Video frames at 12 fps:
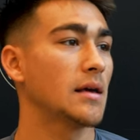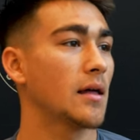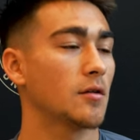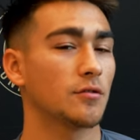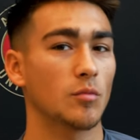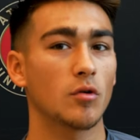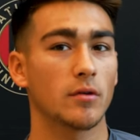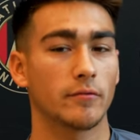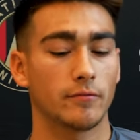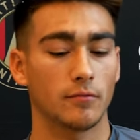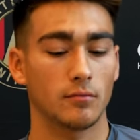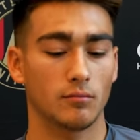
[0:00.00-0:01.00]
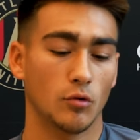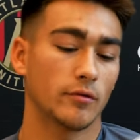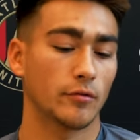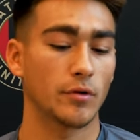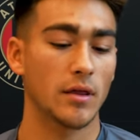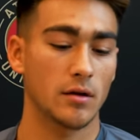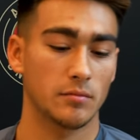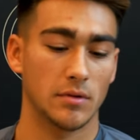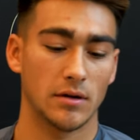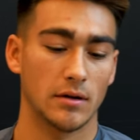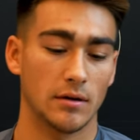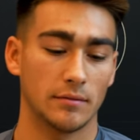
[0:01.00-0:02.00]
Yeah, there was more of the more of a rhythm,
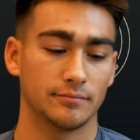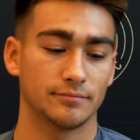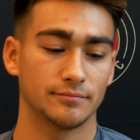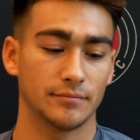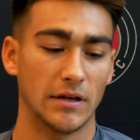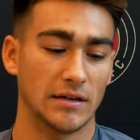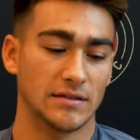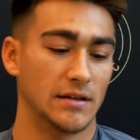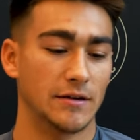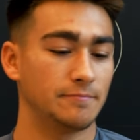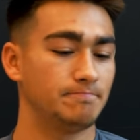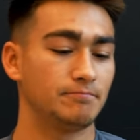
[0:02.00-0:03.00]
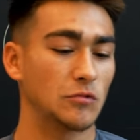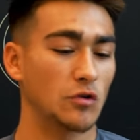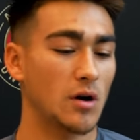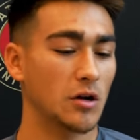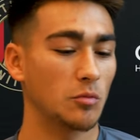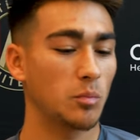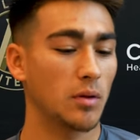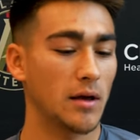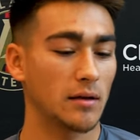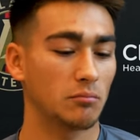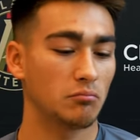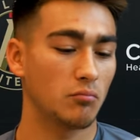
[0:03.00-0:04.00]
and um, like I said, Toronto
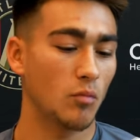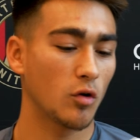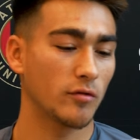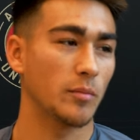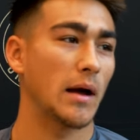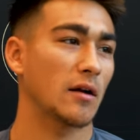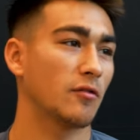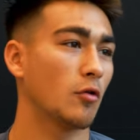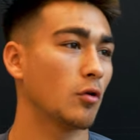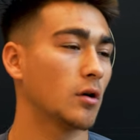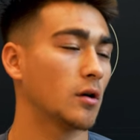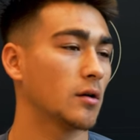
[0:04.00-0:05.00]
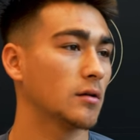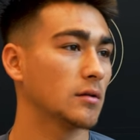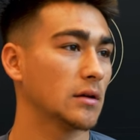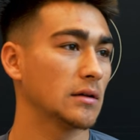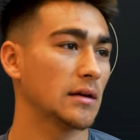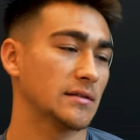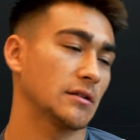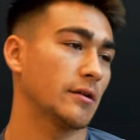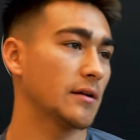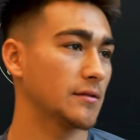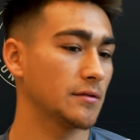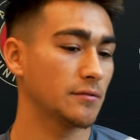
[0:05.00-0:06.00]
playing more of a back four, uh, less
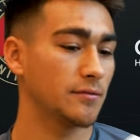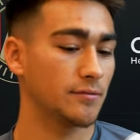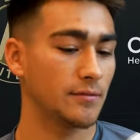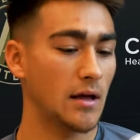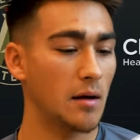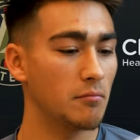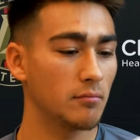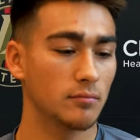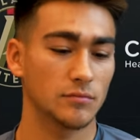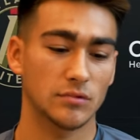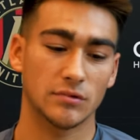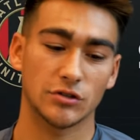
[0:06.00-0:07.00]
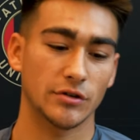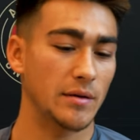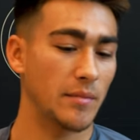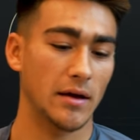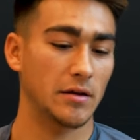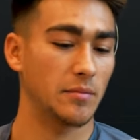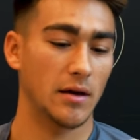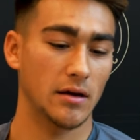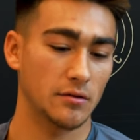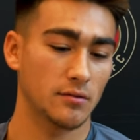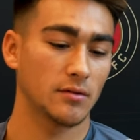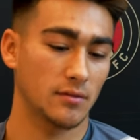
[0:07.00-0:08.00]
aggressive, not straight man to
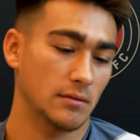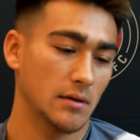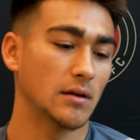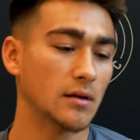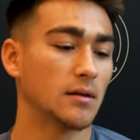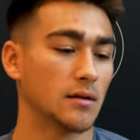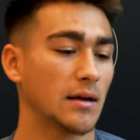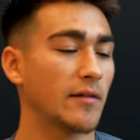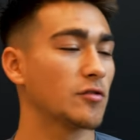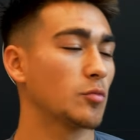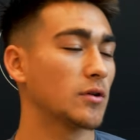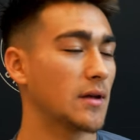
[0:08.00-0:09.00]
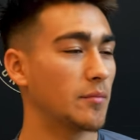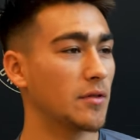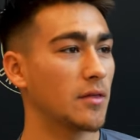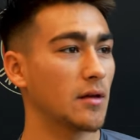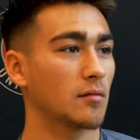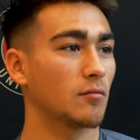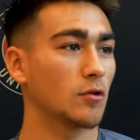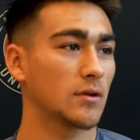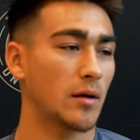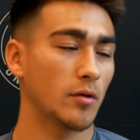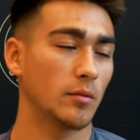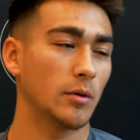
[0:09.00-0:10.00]
man. It was gave us more time to think, more
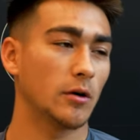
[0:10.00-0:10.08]
time on the